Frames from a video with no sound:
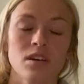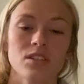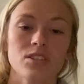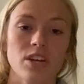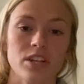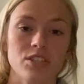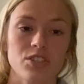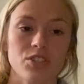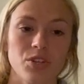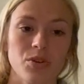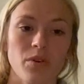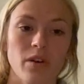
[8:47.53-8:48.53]
stage
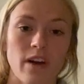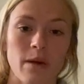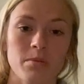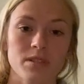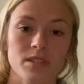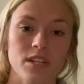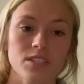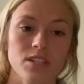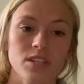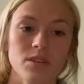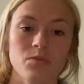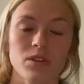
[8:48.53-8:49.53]
2 of hypertension,